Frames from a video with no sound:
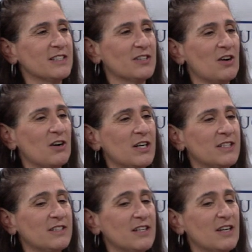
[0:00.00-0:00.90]

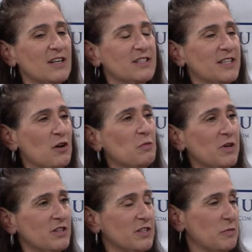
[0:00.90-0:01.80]
aren't dealt
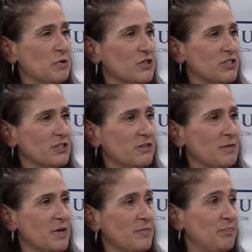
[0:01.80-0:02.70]
with in the purchase
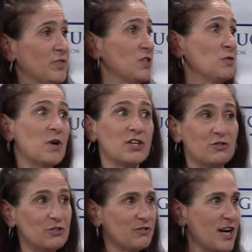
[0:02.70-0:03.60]
agreement. Does the
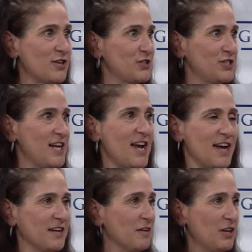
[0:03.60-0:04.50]
washer and dryer
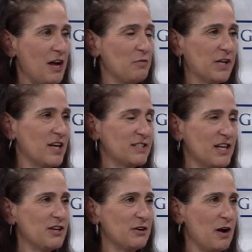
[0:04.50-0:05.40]
stay? I can't
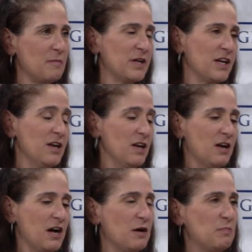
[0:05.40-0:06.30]
tell you how many
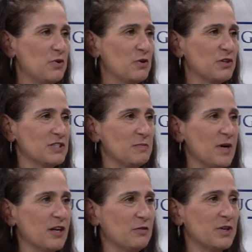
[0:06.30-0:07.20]
brokers in
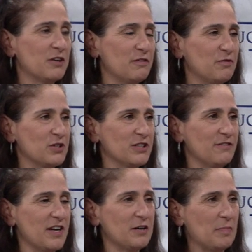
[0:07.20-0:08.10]
my career, unfortunately,
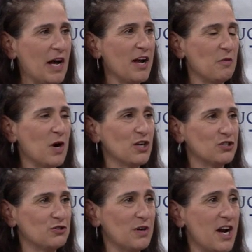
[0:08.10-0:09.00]
have had to buy a
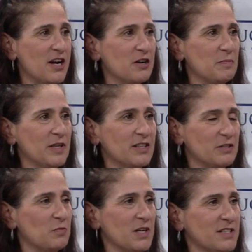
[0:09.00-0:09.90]
washer dryer because
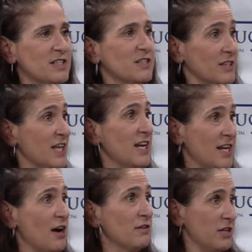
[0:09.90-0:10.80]
it wasn't laid
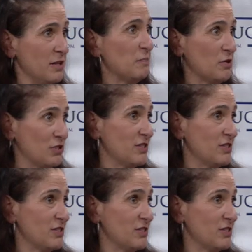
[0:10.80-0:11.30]
out in the purchase